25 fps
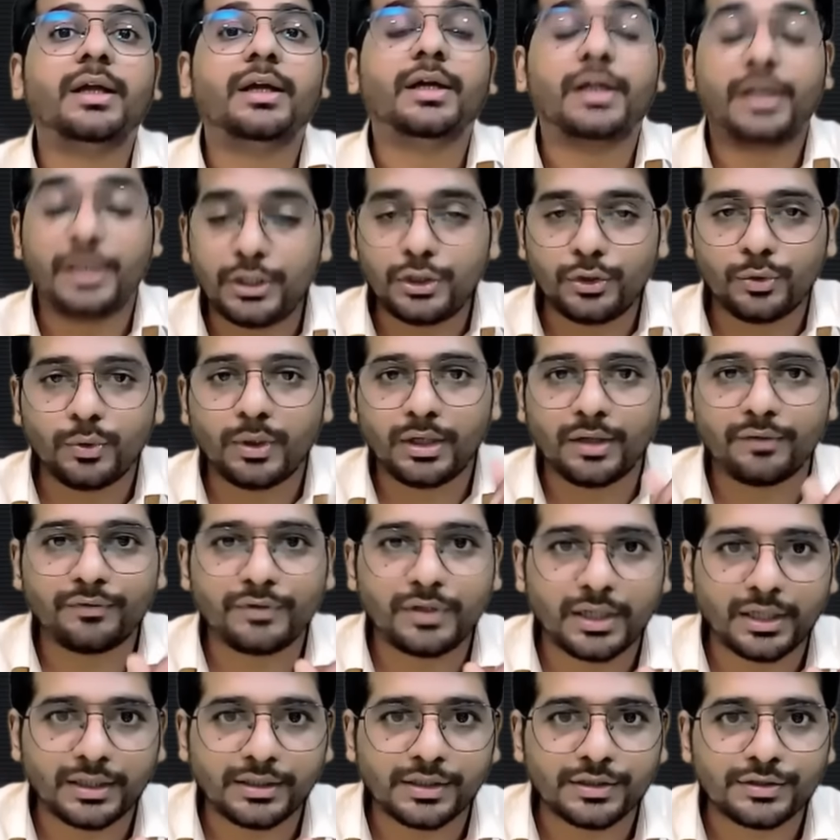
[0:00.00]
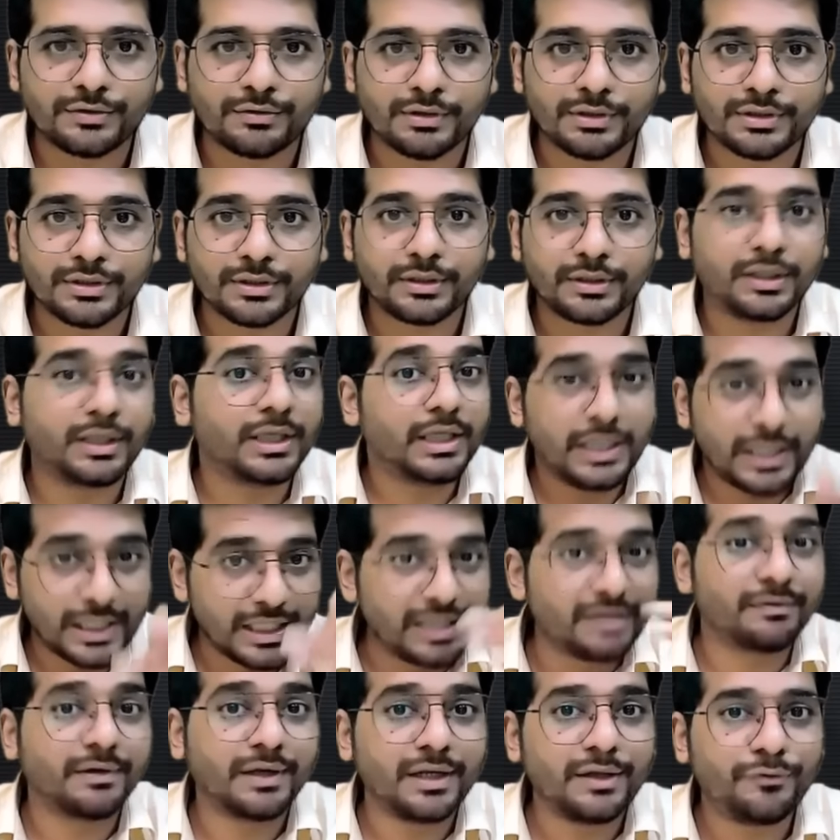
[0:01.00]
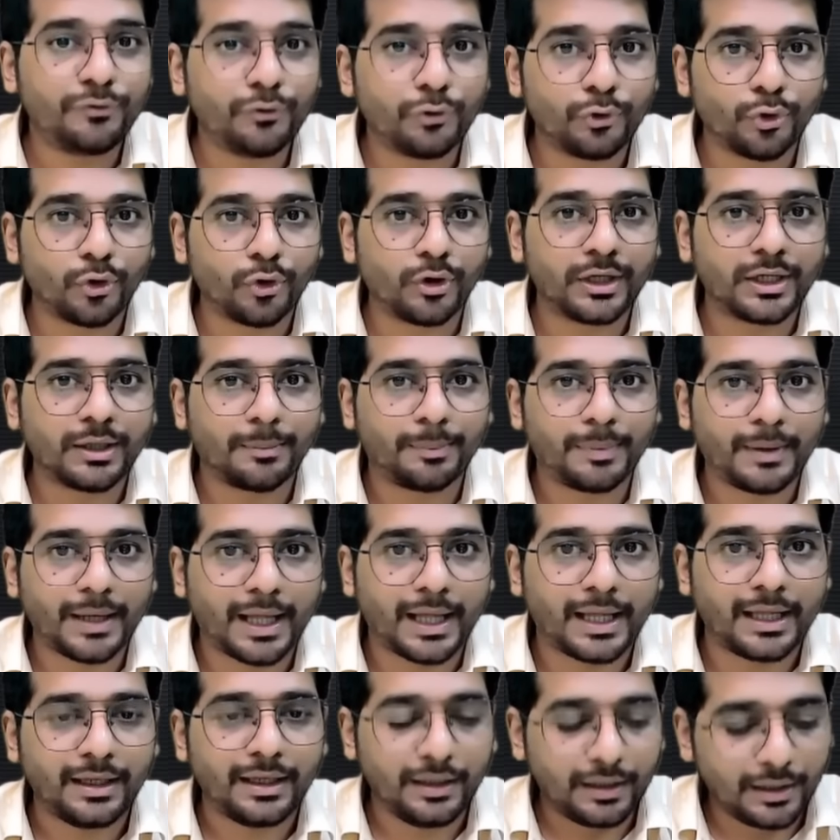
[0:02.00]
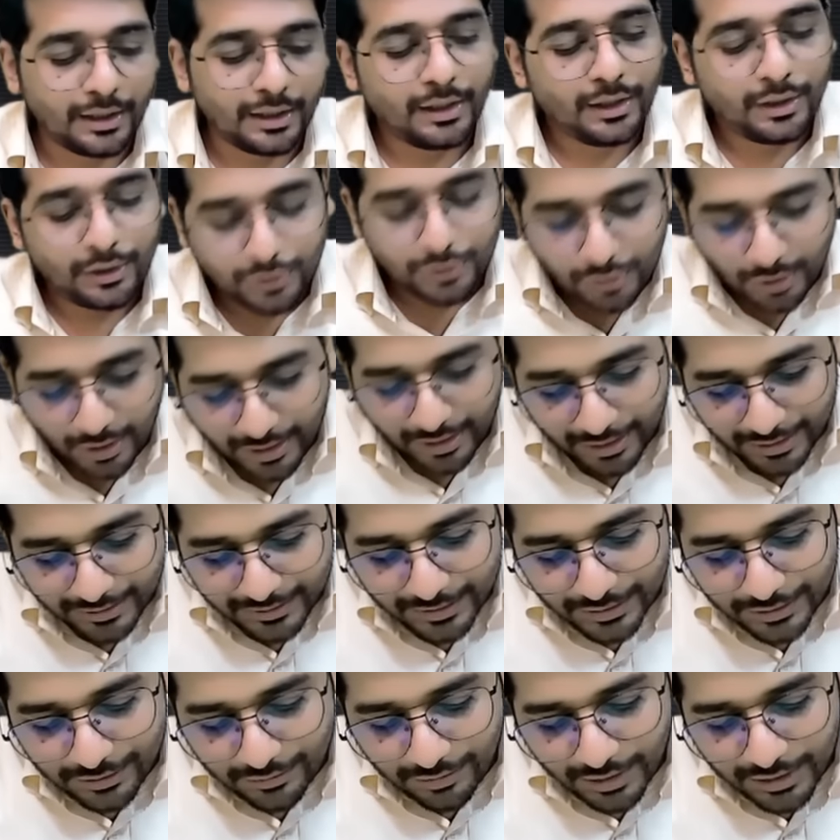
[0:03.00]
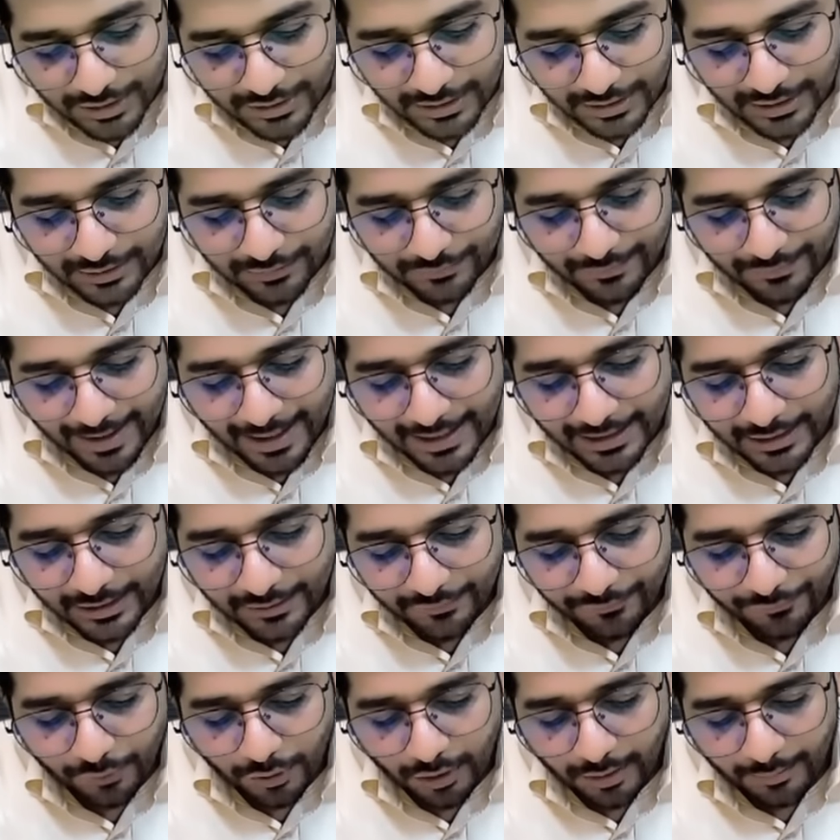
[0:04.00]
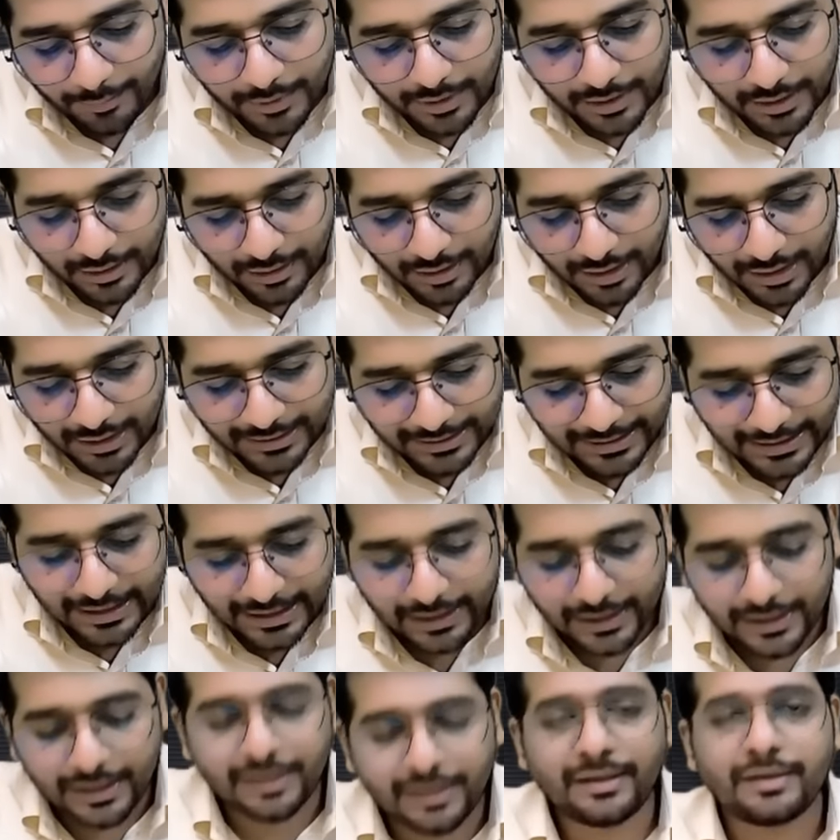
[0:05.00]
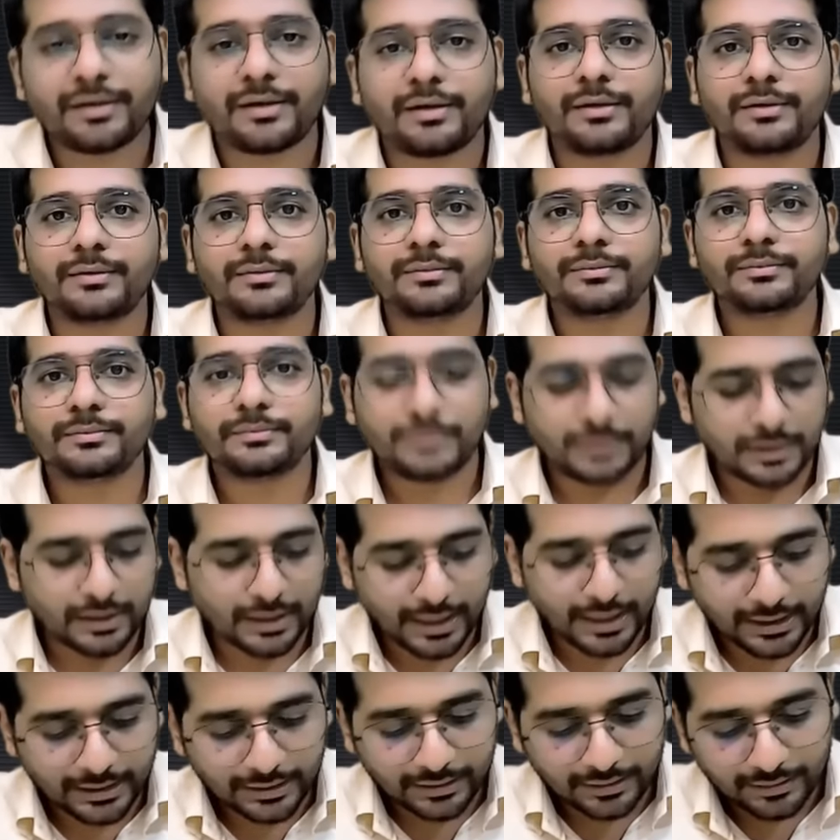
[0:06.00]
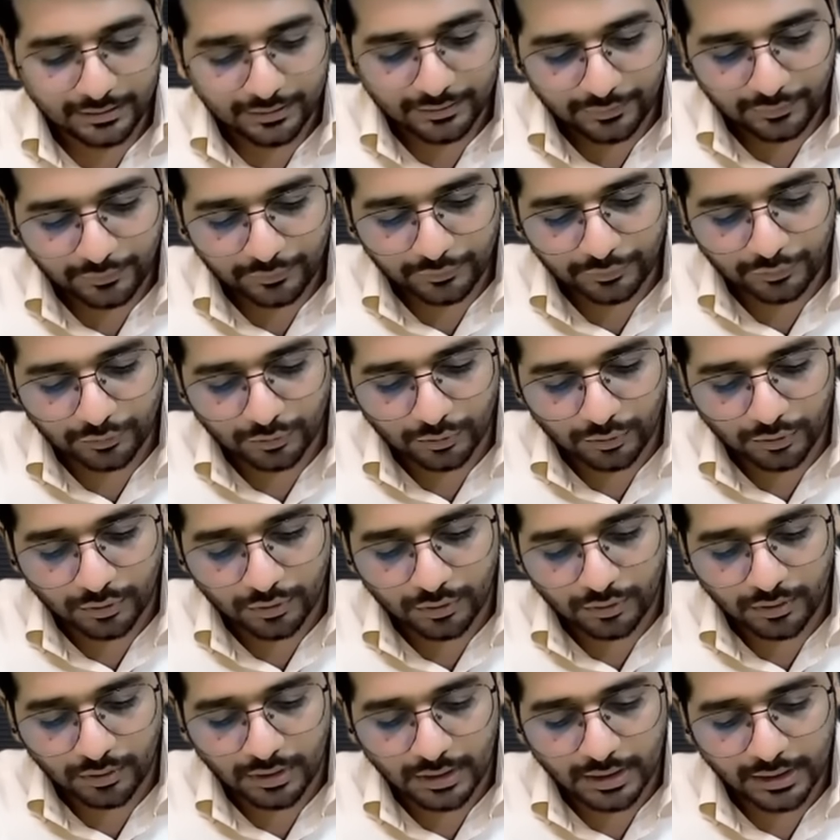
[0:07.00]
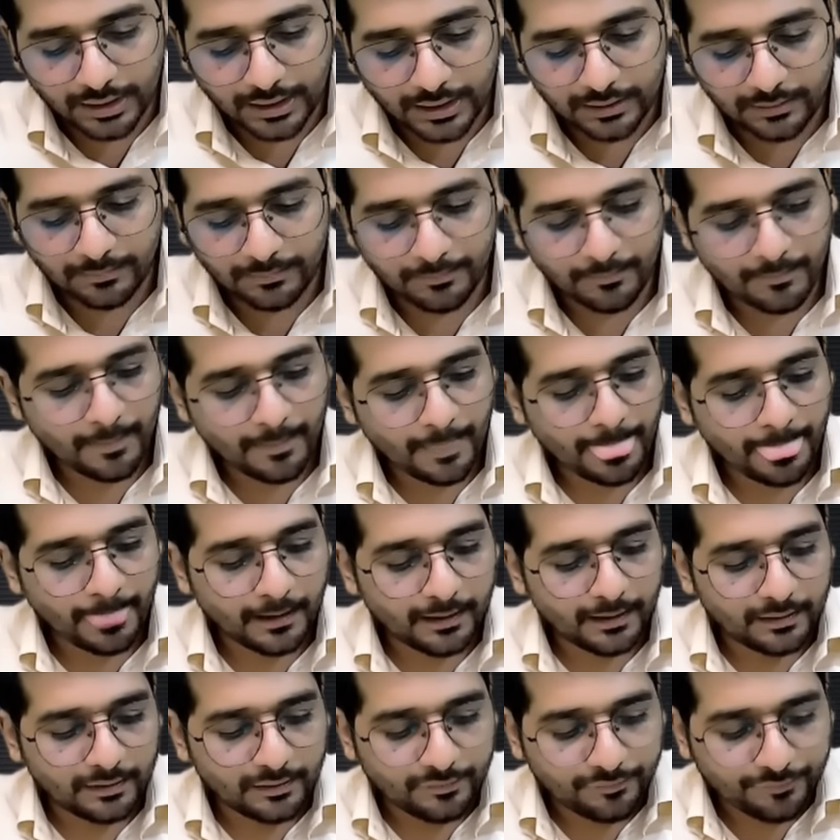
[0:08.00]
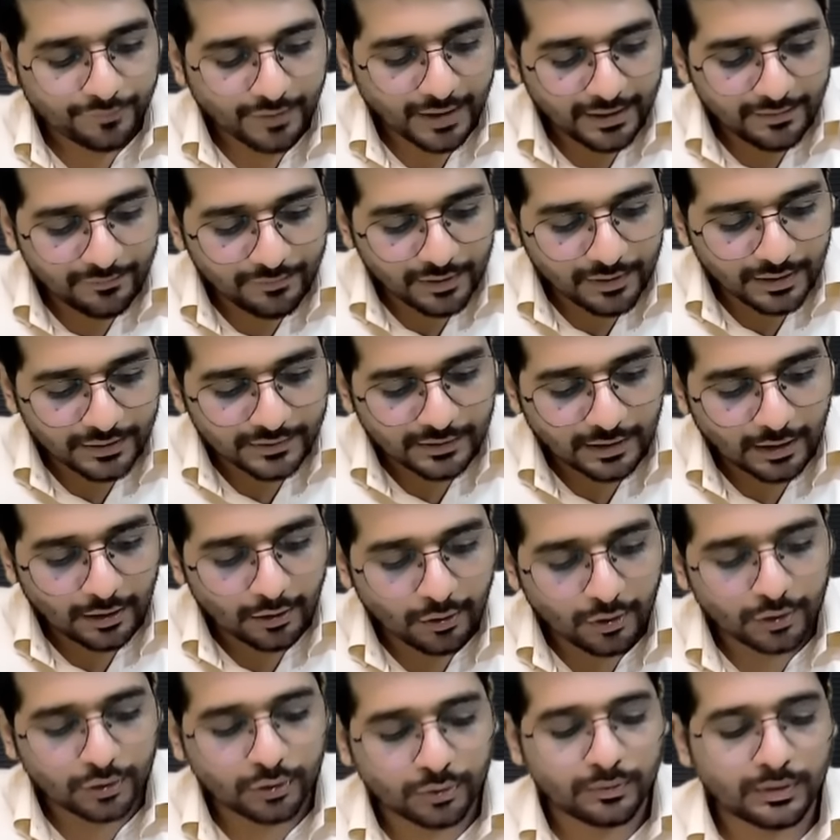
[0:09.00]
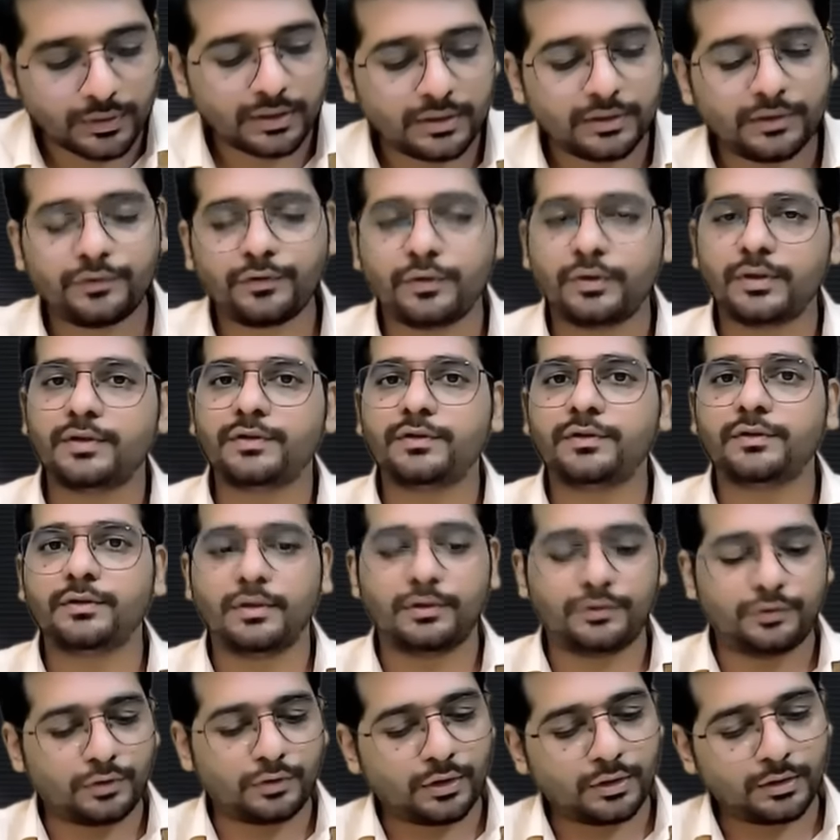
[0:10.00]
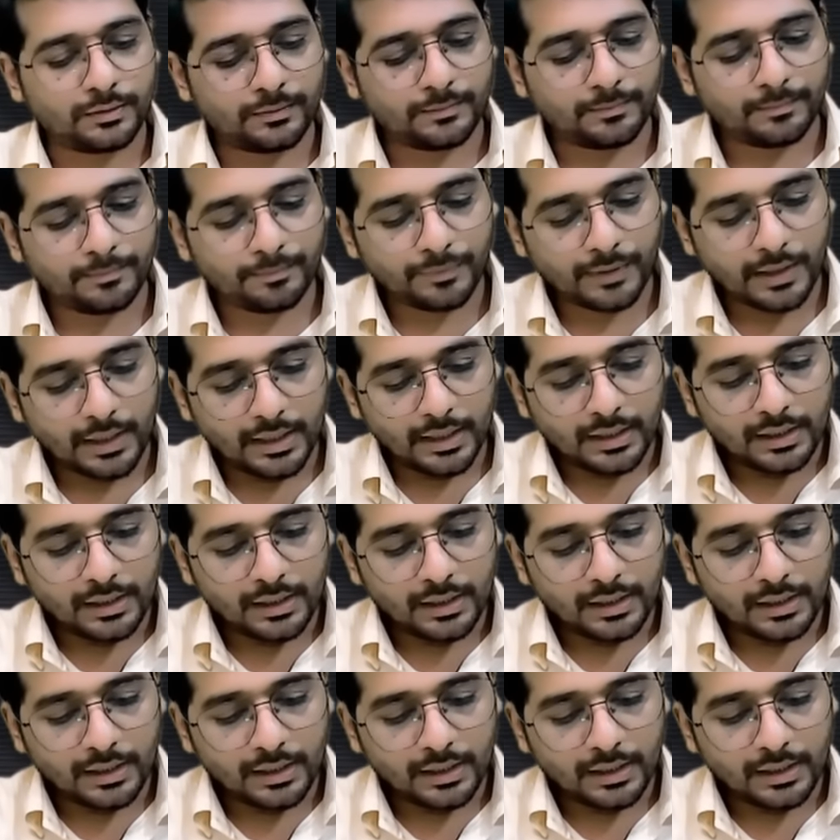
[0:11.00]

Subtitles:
Renewal of the registration. Even if you don't apply, your registration is valid from here till here. Correct? So again, 5 years are not over. So this is also wrong.